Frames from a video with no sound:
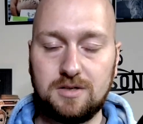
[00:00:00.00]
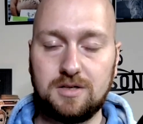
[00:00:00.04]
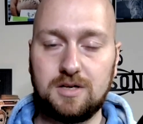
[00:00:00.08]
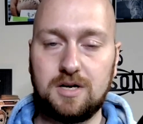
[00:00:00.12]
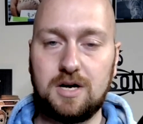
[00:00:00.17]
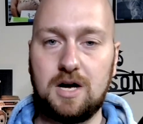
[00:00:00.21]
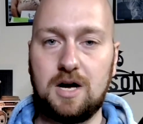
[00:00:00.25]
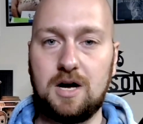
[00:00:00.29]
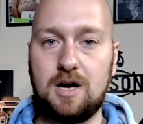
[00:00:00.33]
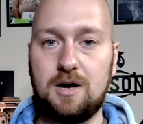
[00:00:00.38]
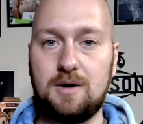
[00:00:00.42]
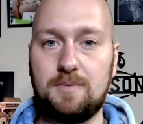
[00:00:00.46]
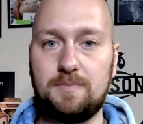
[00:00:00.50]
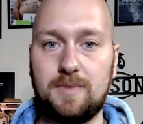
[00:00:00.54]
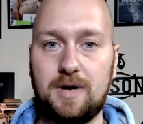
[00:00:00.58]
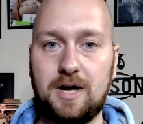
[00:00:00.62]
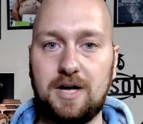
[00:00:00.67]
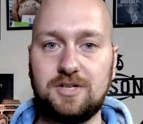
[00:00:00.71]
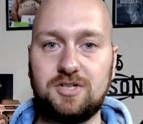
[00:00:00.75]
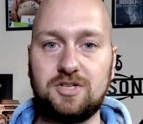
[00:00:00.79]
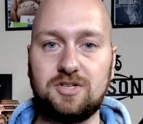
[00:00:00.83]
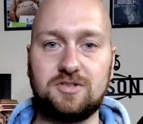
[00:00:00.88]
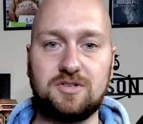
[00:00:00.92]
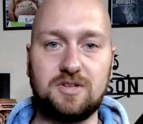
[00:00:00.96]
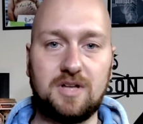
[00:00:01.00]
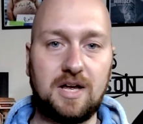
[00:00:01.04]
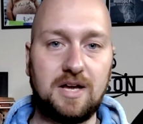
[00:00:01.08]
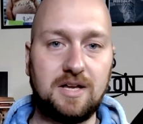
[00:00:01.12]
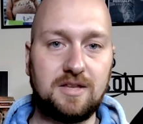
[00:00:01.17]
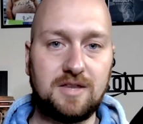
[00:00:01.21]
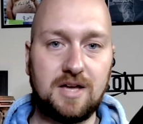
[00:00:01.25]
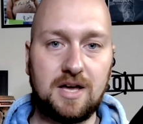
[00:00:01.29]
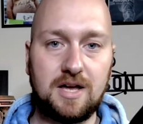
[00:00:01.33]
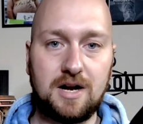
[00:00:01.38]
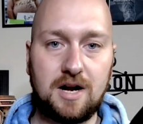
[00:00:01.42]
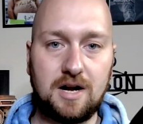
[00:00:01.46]
I just like
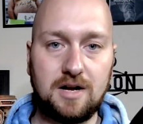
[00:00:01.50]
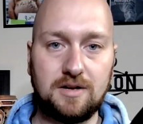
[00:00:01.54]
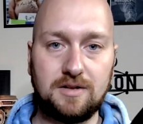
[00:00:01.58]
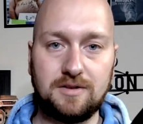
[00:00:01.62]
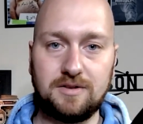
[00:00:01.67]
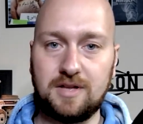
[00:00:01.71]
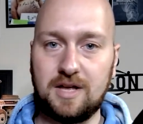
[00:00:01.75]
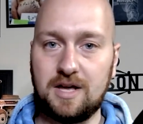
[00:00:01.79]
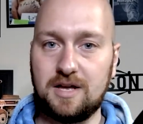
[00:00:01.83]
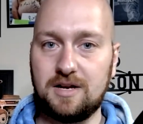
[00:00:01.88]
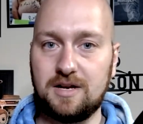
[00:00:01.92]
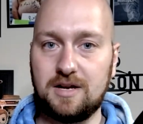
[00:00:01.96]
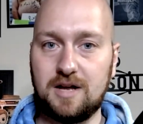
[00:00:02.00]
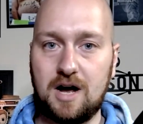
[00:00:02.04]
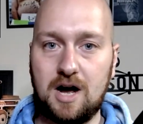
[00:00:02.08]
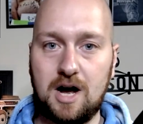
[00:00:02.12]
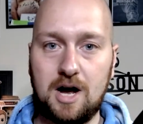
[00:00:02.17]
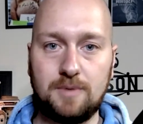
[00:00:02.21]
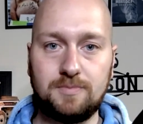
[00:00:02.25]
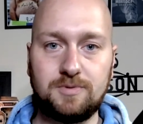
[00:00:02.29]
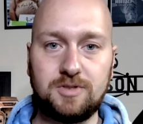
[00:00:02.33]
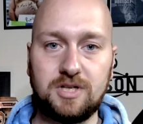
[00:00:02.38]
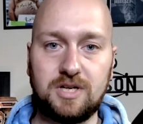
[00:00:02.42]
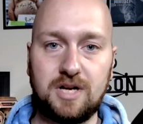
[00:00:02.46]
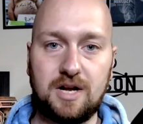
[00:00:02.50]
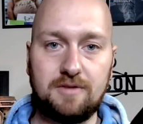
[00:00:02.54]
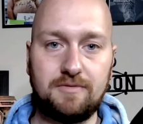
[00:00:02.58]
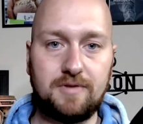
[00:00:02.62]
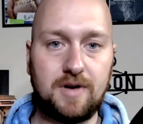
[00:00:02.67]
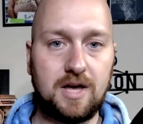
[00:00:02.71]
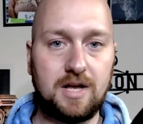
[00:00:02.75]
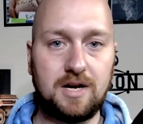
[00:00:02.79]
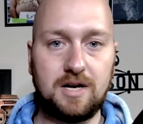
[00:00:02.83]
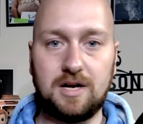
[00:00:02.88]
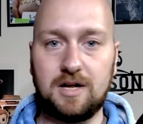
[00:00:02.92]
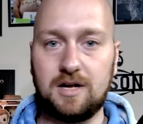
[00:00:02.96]
that option. I've
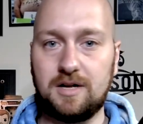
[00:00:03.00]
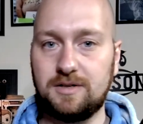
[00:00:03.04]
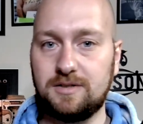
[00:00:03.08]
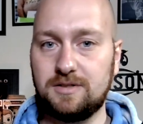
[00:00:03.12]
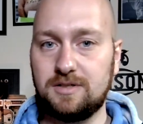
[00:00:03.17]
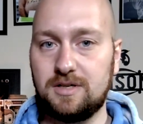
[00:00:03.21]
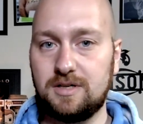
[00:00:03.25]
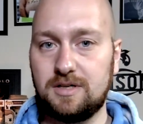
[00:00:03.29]
had it on